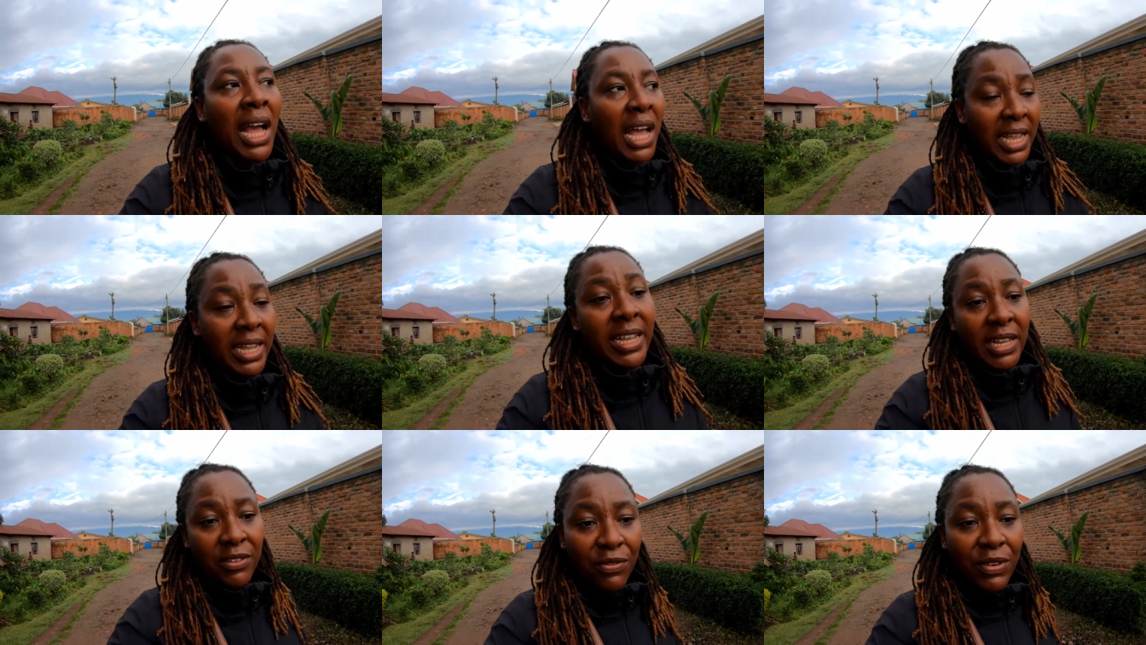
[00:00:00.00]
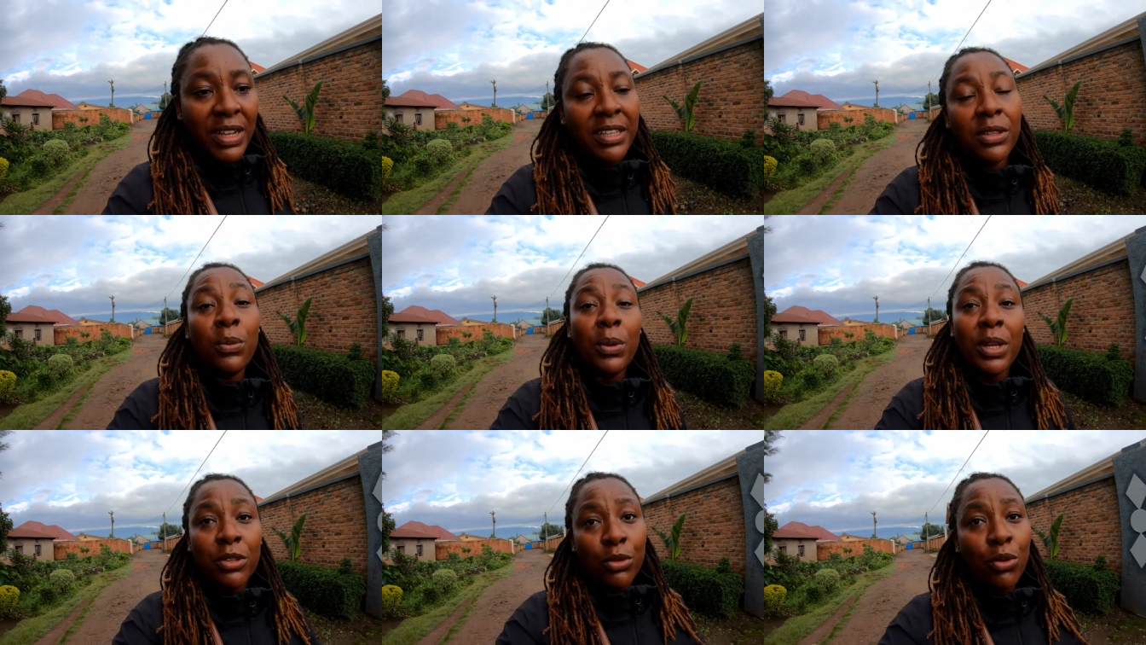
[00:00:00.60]
I can find a
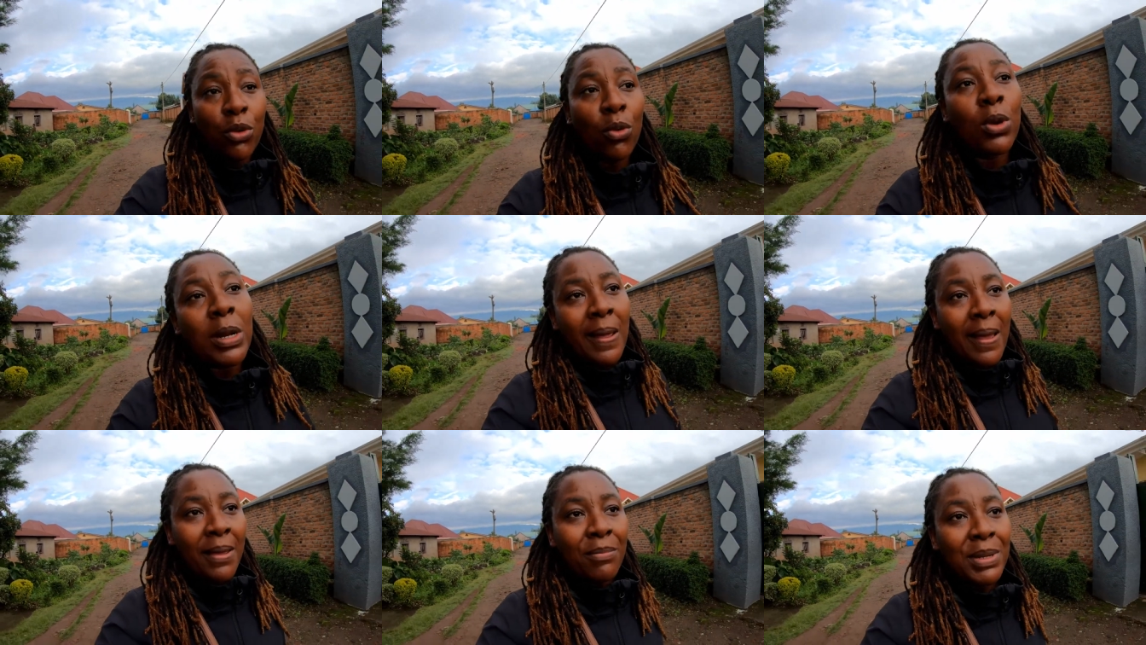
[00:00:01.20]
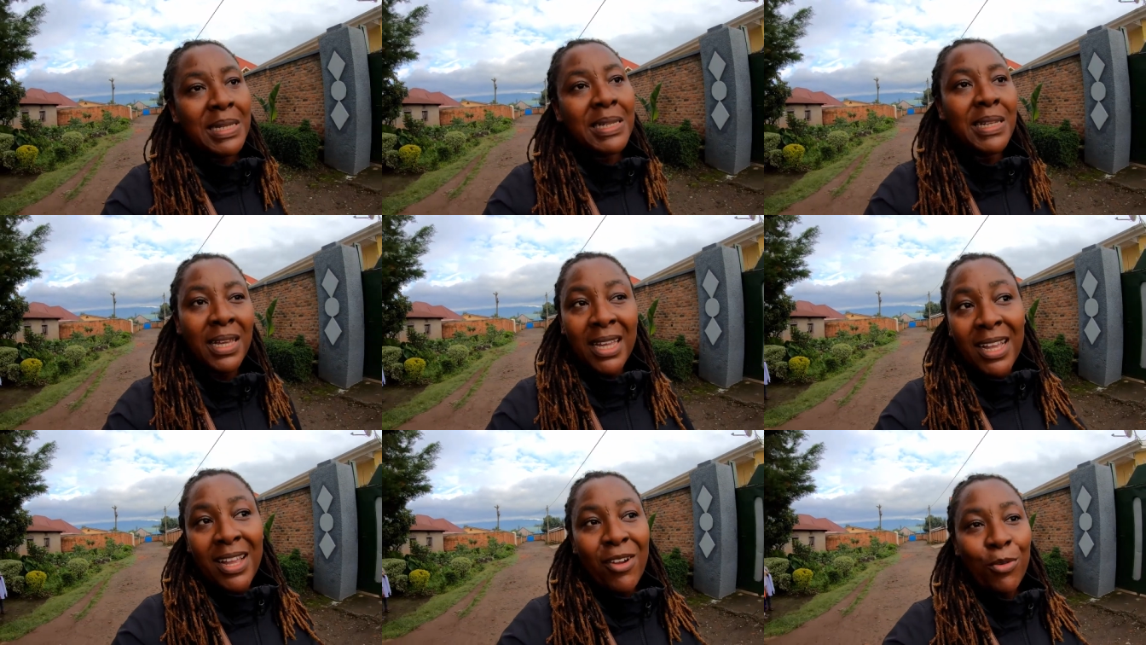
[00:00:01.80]
way to go climb it.
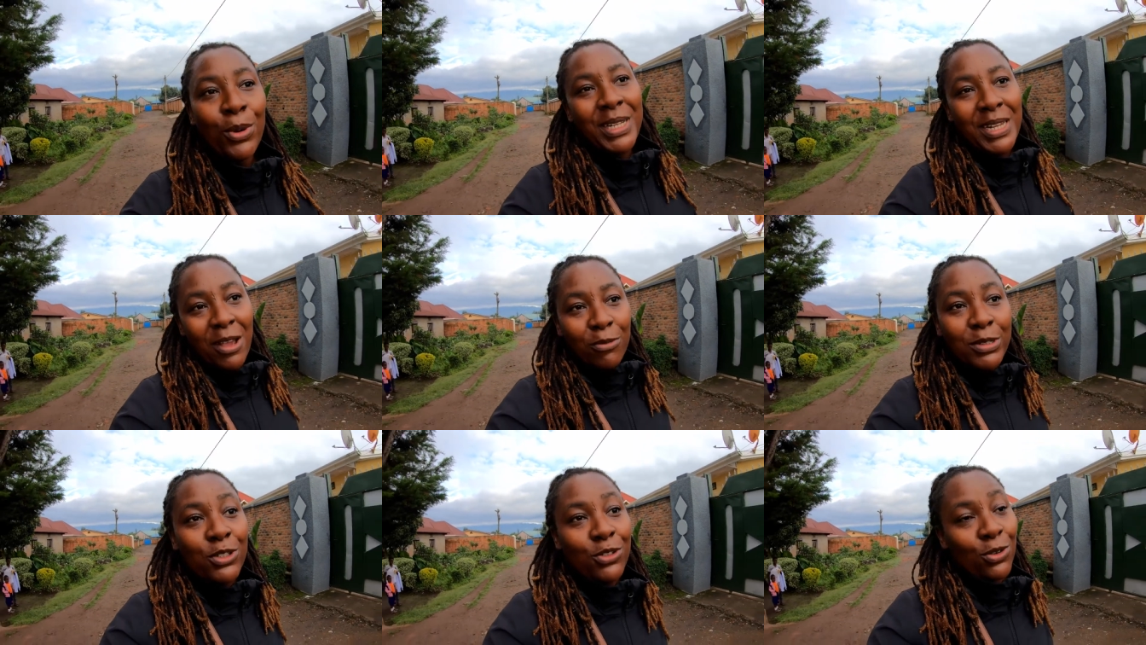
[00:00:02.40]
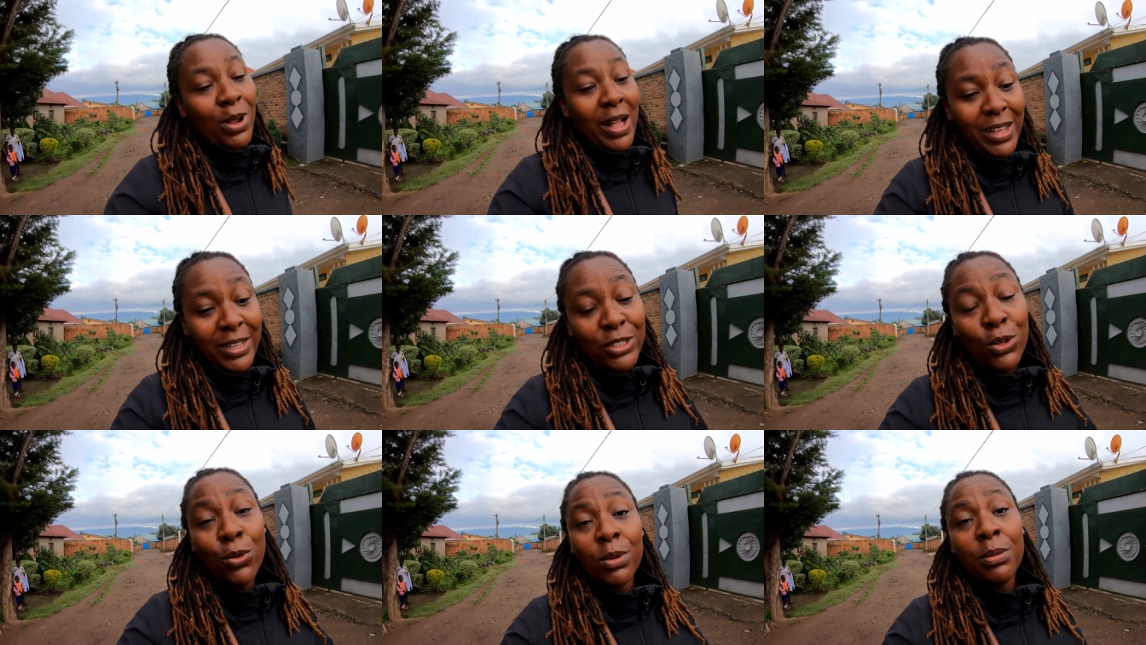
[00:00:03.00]
Right now it's dry,
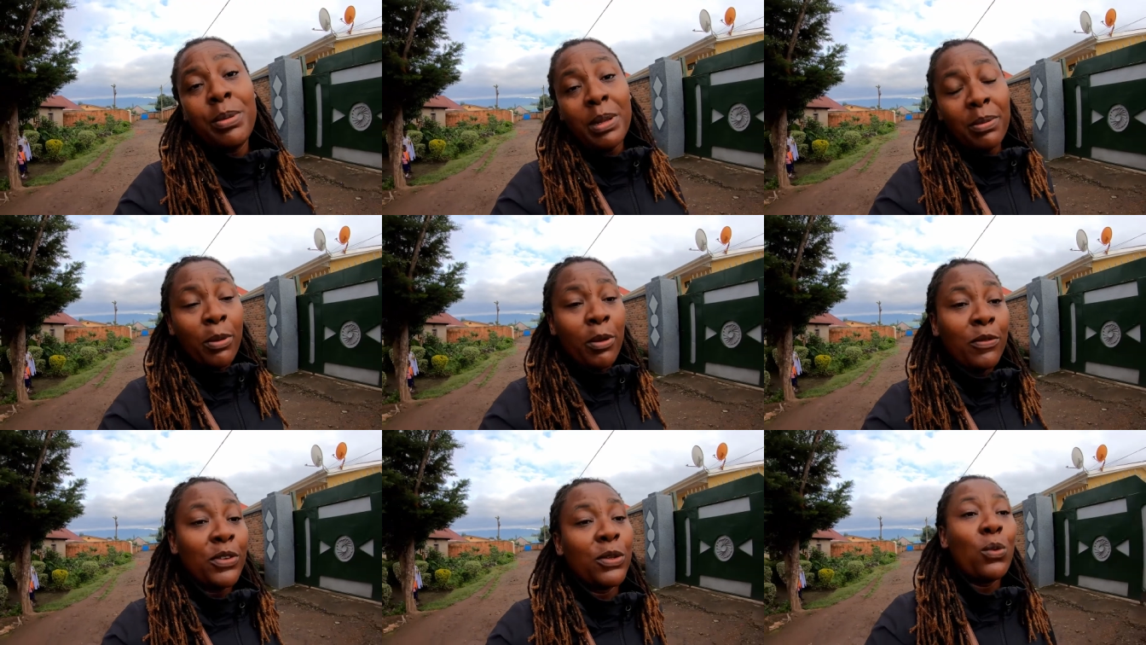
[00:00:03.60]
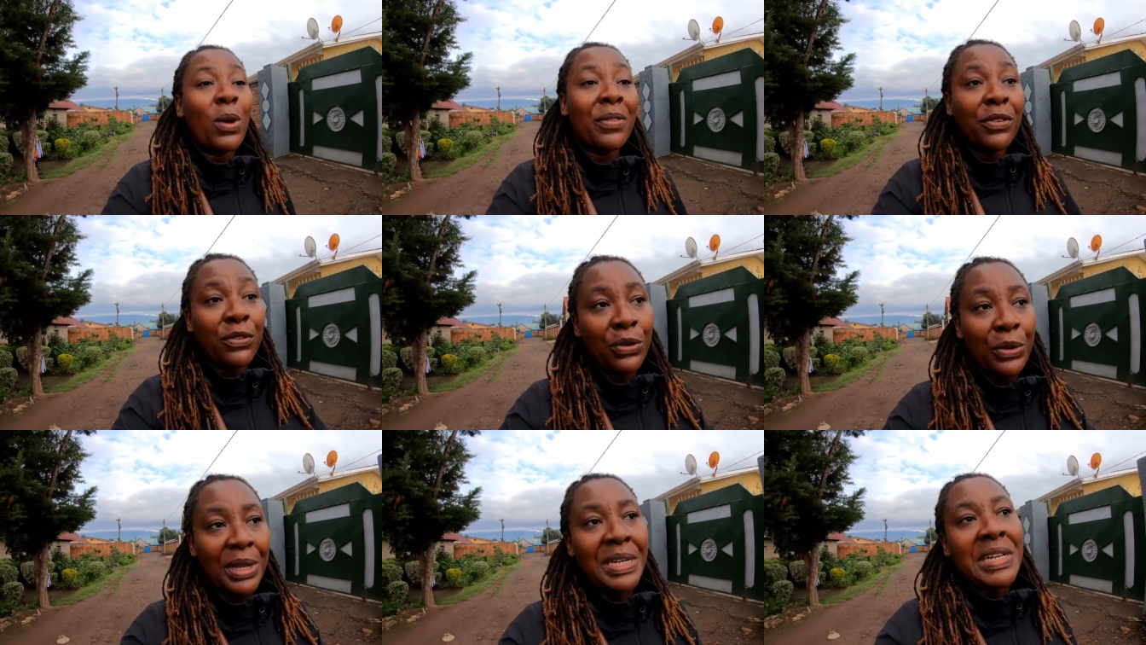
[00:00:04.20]
so it would be the perfect weather
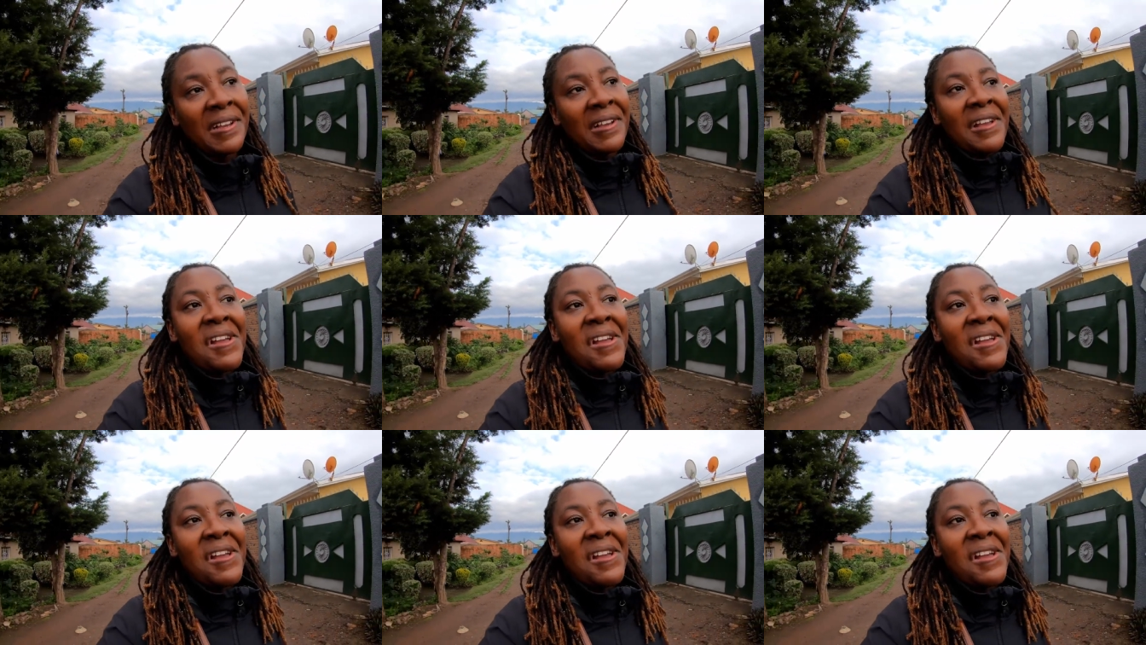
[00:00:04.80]
for it.